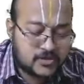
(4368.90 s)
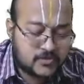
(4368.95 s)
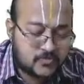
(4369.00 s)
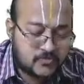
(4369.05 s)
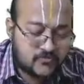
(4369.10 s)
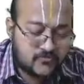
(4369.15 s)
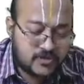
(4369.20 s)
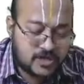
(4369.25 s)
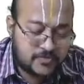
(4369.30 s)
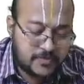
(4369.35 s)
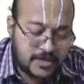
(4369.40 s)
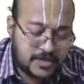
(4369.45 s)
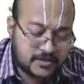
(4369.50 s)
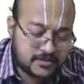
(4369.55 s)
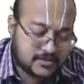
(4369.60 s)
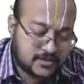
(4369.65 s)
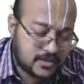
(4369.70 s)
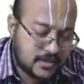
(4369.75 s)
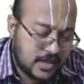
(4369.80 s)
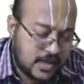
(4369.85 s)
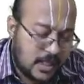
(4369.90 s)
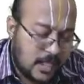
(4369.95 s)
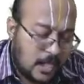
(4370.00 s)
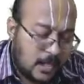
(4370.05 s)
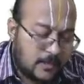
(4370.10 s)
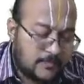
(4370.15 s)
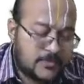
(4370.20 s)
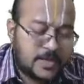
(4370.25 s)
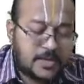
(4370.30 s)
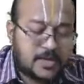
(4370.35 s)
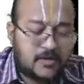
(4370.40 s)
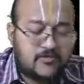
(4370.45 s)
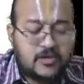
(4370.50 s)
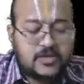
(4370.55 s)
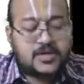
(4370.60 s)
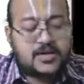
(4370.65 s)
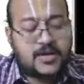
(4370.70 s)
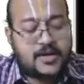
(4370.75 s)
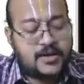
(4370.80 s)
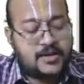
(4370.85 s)
which means they are giving the
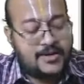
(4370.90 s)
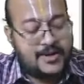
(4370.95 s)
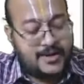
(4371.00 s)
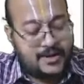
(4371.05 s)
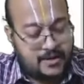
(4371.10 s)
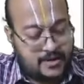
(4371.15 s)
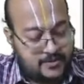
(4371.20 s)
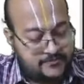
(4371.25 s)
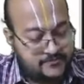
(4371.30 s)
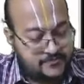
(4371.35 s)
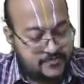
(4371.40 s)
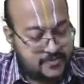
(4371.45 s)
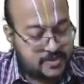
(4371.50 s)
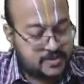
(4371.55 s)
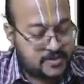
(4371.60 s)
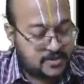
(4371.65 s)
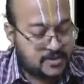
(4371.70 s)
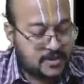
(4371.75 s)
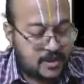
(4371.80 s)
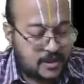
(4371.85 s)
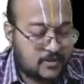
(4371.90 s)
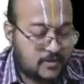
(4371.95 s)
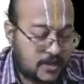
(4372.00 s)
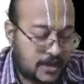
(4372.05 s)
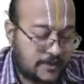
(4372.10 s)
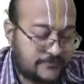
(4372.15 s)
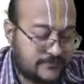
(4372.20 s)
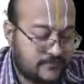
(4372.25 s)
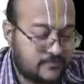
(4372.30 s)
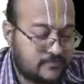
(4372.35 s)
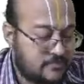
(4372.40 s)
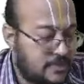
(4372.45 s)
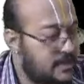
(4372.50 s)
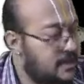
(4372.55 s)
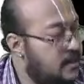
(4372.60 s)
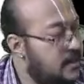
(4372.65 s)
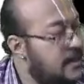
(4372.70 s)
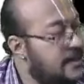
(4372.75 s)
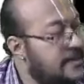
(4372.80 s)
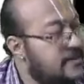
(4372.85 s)
current data. This by
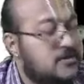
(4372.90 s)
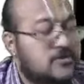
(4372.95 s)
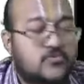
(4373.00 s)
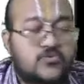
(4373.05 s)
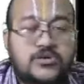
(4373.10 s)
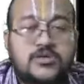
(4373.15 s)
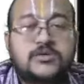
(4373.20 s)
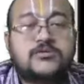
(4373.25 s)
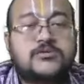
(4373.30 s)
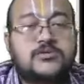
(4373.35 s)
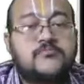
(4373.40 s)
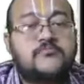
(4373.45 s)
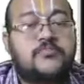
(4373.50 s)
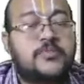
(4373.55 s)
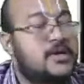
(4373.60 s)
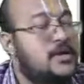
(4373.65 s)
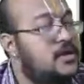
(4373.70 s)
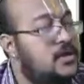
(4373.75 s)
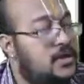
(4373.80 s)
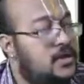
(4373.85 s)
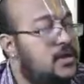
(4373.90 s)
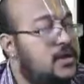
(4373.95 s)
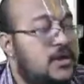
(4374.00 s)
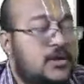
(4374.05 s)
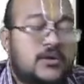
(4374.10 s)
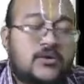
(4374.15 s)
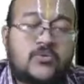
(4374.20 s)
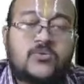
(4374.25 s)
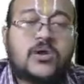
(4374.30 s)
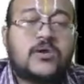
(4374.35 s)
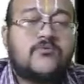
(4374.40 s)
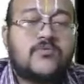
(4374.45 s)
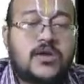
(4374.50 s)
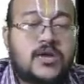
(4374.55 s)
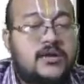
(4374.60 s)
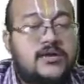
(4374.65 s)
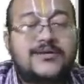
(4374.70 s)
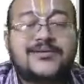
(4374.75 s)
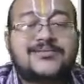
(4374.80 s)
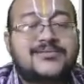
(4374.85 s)
reading the question simply, okay, we can
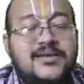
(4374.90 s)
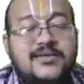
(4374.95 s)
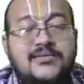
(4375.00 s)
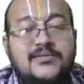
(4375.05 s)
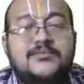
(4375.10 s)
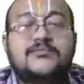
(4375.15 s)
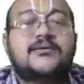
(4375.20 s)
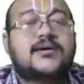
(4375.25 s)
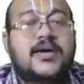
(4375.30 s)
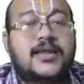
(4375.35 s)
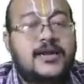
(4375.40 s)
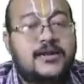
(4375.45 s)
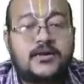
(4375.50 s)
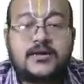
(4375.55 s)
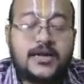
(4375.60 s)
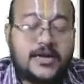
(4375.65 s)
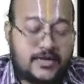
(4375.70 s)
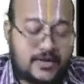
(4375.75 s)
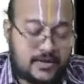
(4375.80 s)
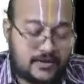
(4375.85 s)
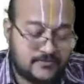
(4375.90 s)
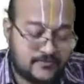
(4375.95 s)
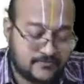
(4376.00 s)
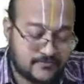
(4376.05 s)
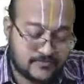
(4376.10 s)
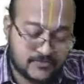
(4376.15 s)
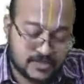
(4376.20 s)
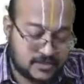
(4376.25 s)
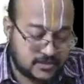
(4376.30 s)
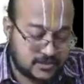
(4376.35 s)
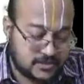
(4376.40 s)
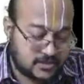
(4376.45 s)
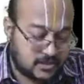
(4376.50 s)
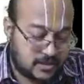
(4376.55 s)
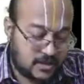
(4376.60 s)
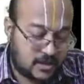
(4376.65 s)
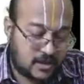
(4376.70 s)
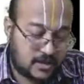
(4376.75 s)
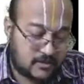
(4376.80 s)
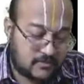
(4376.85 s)
understand this is the current data.
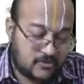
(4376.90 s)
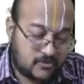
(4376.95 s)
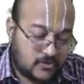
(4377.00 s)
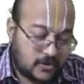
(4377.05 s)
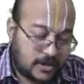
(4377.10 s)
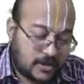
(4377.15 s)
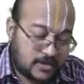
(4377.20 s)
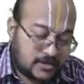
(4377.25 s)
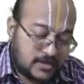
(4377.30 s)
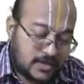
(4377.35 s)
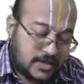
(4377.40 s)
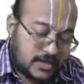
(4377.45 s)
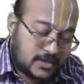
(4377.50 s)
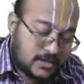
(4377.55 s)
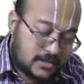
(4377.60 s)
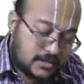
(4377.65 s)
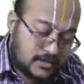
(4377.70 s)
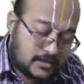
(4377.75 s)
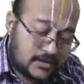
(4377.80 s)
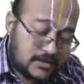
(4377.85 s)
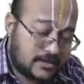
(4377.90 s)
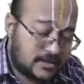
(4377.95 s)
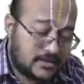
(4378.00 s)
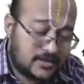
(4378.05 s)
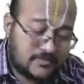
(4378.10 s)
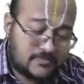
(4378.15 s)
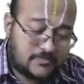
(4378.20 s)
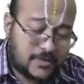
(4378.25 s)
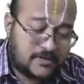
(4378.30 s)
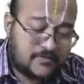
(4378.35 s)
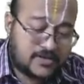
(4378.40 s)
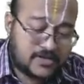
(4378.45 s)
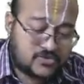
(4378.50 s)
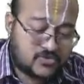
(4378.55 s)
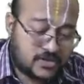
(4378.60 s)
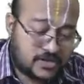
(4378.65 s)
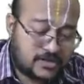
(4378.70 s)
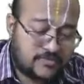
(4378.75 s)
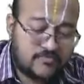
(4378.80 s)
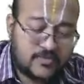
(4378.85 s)
Okay, then in the previous
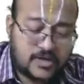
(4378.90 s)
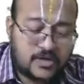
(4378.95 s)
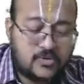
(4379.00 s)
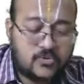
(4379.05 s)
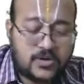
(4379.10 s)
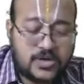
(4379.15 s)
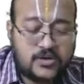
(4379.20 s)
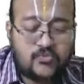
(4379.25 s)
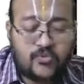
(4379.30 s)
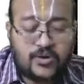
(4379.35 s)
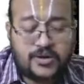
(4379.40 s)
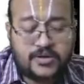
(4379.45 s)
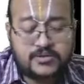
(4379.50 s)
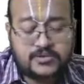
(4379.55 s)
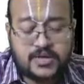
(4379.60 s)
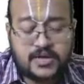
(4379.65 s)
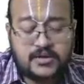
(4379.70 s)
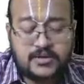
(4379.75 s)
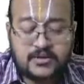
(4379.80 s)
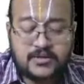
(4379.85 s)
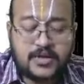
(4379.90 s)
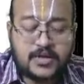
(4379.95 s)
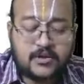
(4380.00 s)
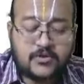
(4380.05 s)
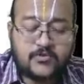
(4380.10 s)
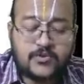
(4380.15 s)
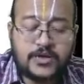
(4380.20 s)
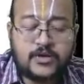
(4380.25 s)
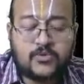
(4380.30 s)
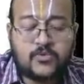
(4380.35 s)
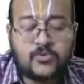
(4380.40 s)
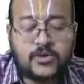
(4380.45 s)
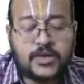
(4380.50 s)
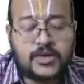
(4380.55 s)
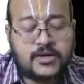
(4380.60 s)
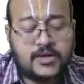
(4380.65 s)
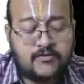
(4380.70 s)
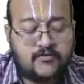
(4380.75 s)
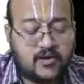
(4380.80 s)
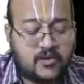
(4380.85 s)
question, Mary, you need to understand that you need to take D1